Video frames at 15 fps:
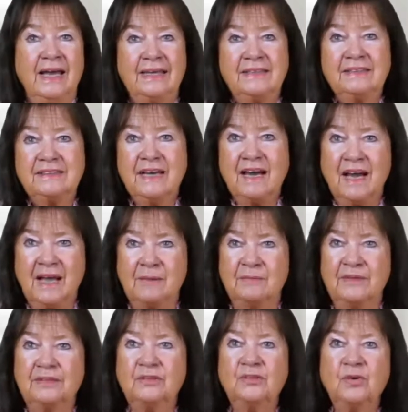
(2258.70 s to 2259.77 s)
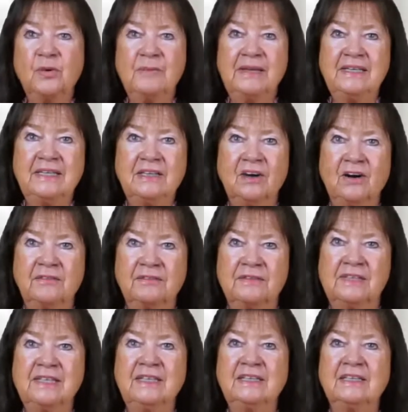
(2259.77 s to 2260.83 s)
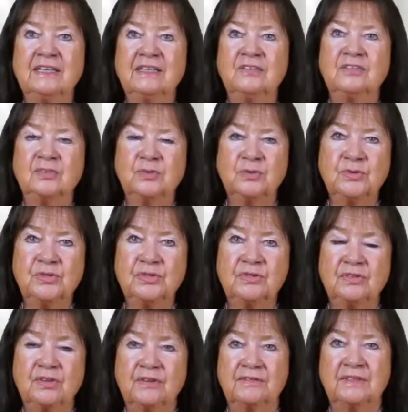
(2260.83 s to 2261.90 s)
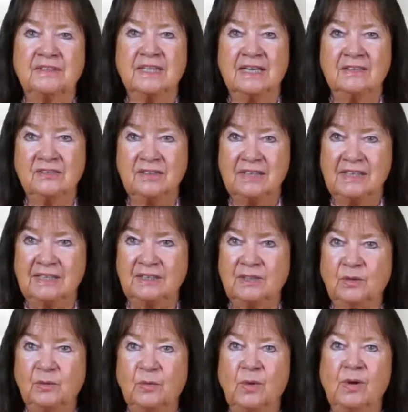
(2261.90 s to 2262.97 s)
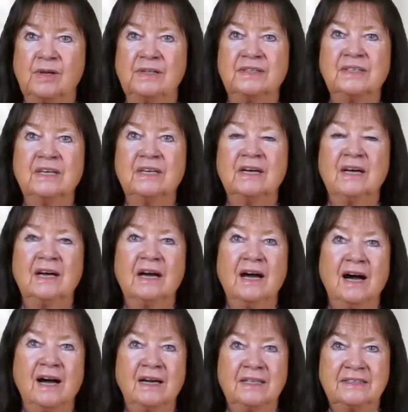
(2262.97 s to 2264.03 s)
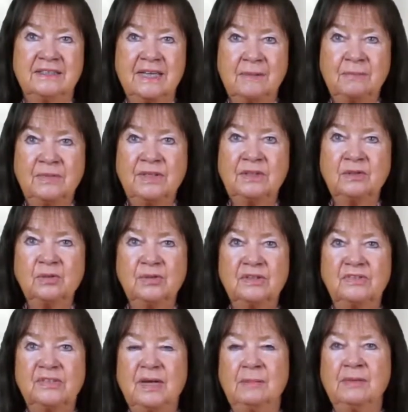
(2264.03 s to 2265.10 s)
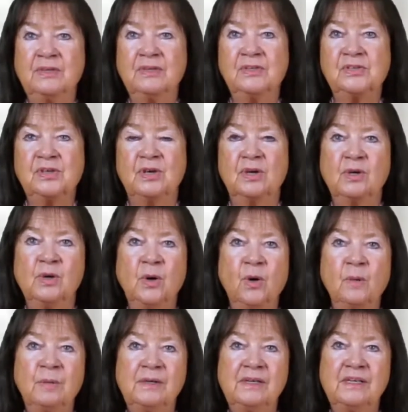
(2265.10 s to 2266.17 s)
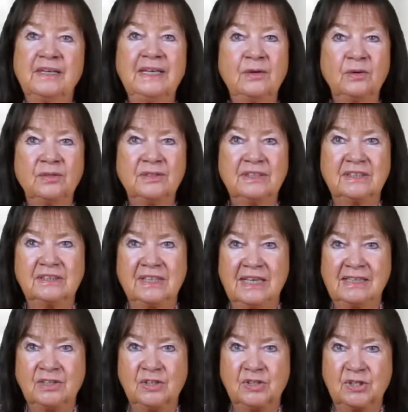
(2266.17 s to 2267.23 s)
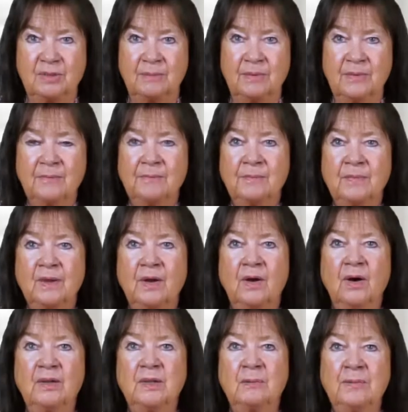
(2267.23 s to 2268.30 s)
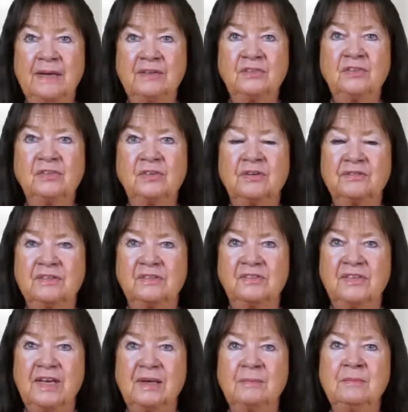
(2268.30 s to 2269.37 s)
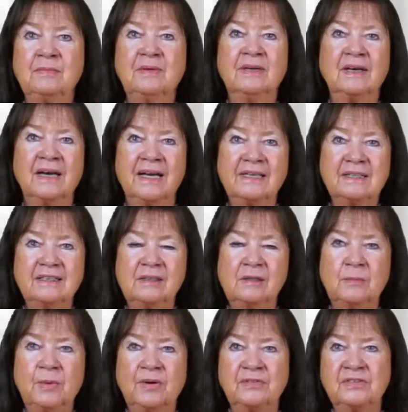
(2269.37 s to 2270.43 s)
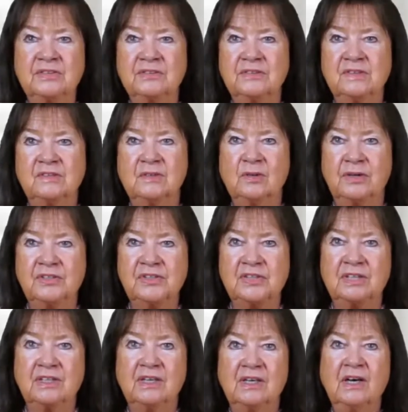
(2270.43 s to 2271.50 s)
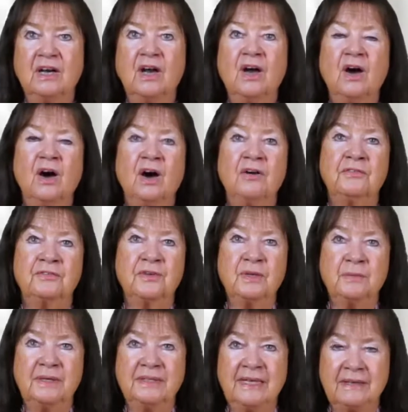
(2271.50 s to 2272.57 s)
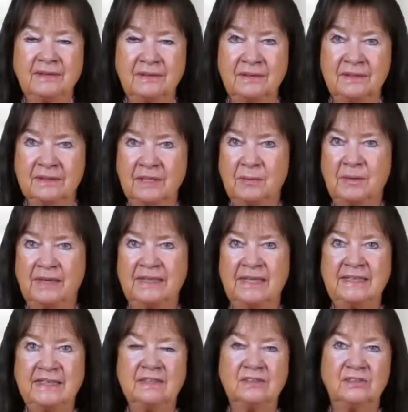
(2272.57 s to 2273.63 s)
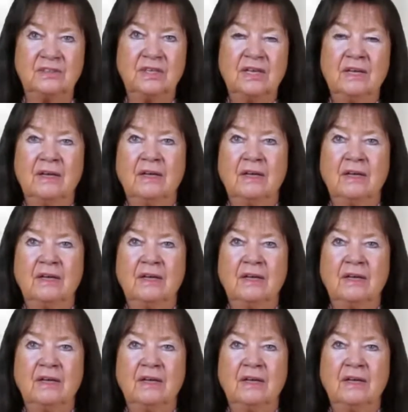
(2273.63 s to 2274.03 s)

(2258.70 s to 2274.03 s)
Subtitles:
At a time when so many of the leading institutions of the transatlantic world are attempting to establish a global eco-dictatorship on the basis of the same radical positivist logic of cybernetics,